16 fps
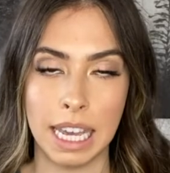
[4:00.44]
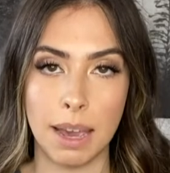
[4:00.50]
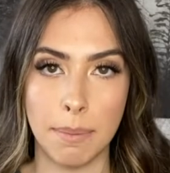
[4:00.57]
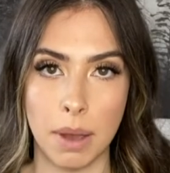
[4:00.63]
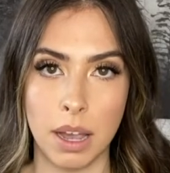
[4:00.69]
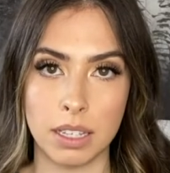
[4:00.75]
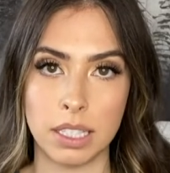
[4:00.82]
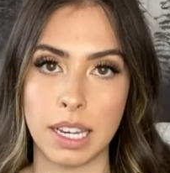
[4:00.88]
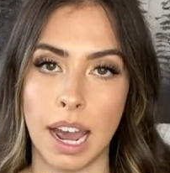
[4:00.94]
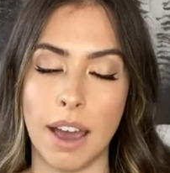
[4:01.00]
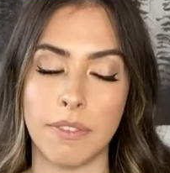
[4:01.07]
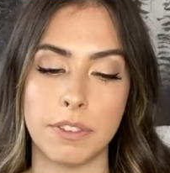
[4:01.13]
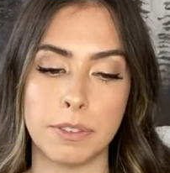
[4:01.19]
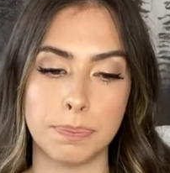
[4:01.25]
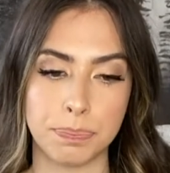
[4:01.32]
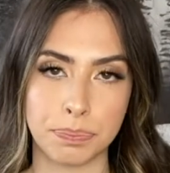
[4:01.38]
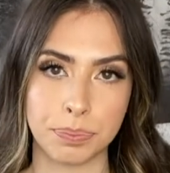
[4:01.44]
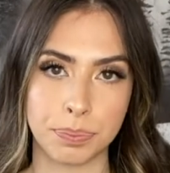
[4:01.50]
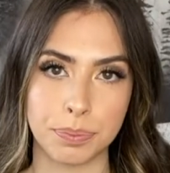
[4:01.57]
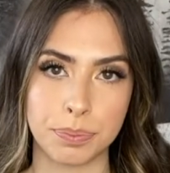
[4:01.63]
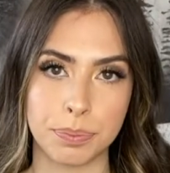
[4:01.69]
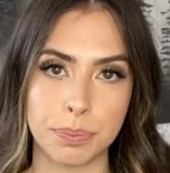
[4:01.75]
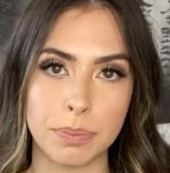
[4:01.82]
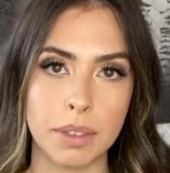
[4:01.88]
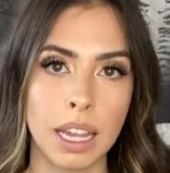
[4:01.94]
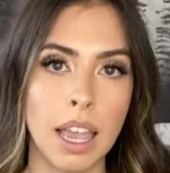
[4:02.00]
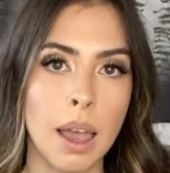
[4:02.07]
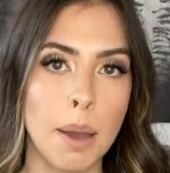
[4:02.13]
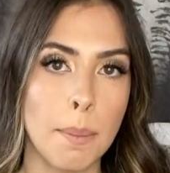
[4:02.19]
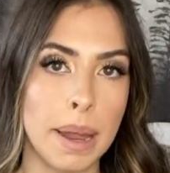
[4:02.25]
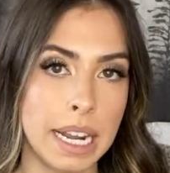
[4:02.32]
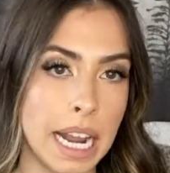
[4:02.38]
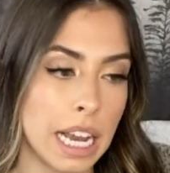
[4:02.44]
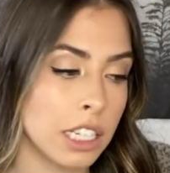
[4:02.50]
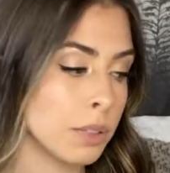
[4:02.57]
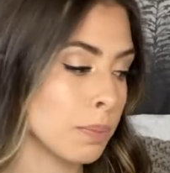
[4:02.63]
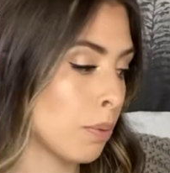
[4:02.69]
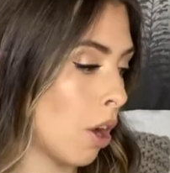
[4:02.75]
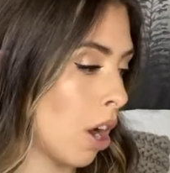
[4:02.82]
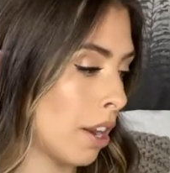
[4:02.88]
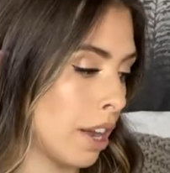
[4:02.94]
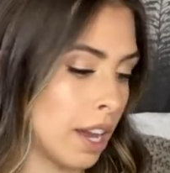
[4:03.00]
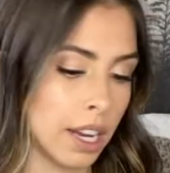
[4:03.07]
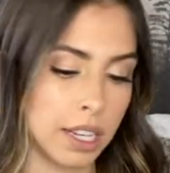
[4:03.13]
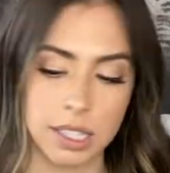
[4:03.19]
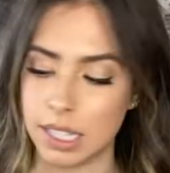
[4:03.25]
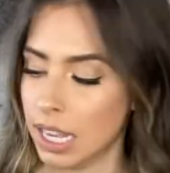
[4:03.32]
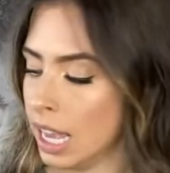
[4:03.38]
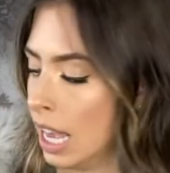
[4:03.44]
a must have. My next product